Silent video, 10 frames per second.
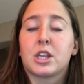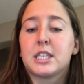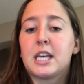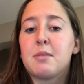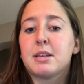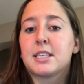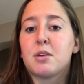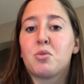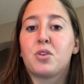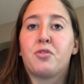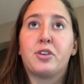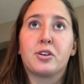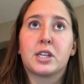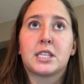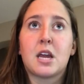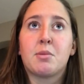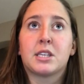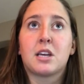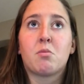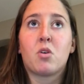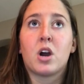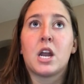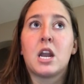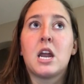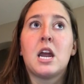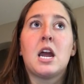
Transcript: the same as someone, feel the same as someone,